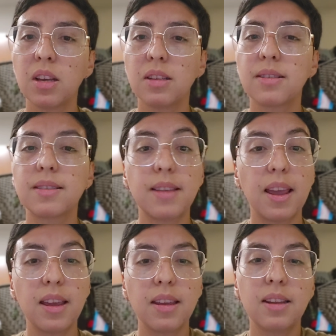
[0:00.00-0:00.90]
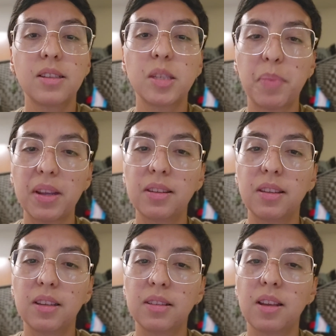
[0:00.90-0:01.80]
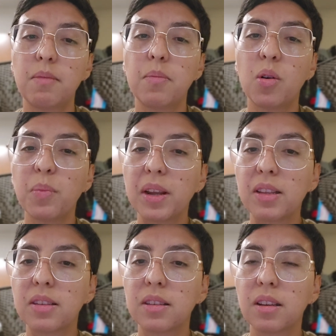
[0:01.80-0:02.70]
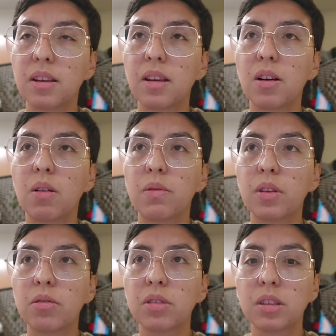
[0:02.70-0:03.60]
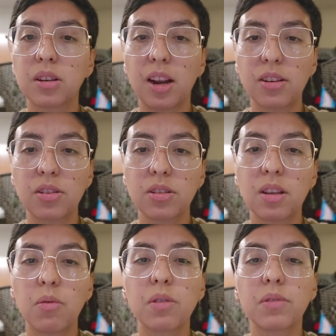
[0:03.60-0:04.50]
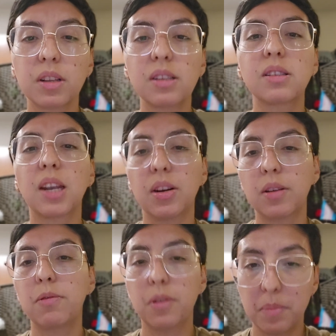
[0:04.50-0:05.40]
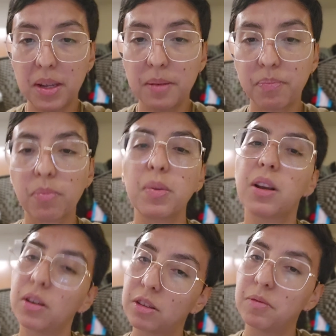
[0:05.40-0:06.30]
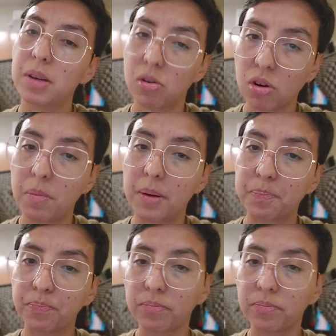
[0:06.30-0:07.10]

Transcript: stay in spaces and moments of those interactions that were really scary for me because of my trauma.